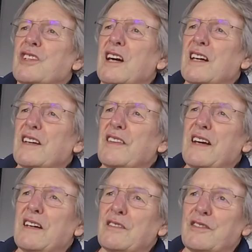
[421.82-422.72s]
saga
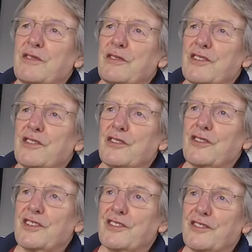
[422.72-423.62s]
there of different
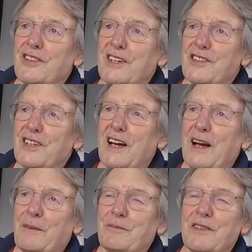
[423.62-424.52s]
stories and things that
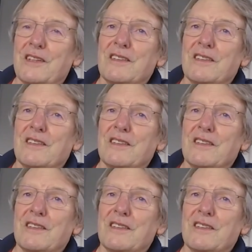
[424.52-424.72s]
happened.